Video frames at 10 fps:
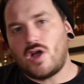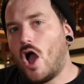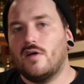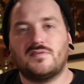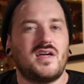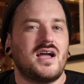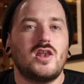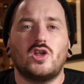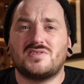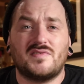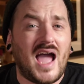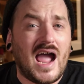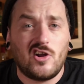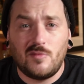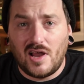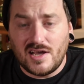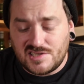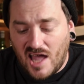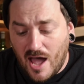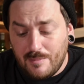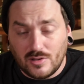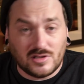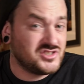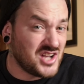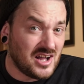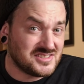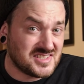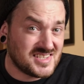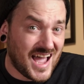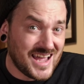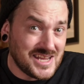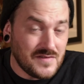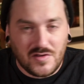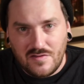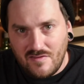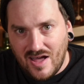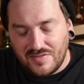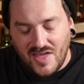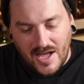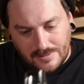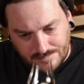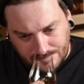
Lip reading: After that, lots of caramelised apple, tartatan, if you've ever had that.